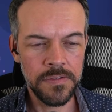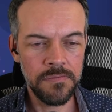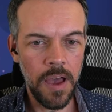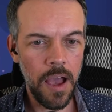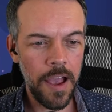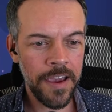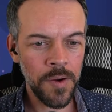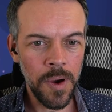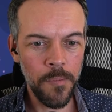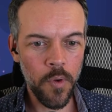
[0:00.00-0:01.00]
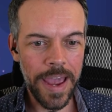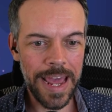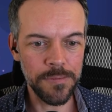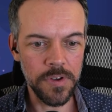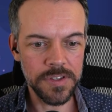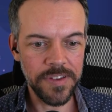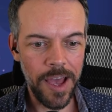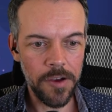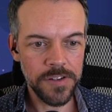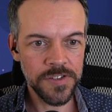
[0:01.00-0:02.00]
I kind of want more animals
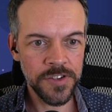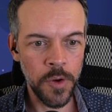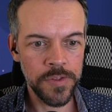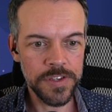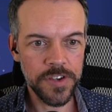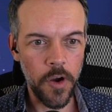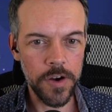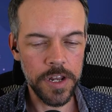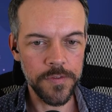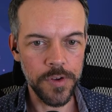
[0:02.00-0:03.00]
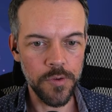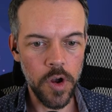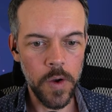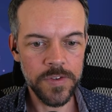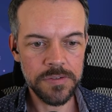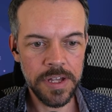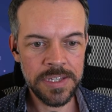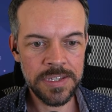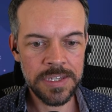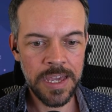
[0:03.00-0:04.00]
now just to go with this Guardian of the Grove. So
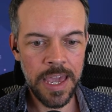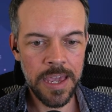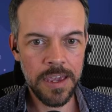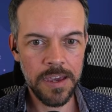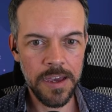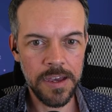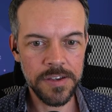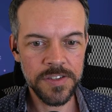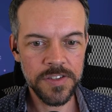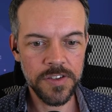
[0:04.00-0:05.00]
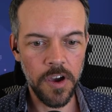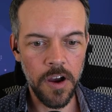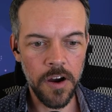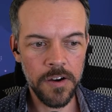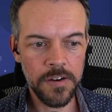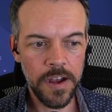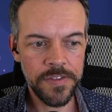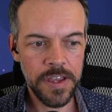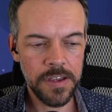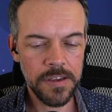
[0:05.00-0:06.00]
let's take Scar. I think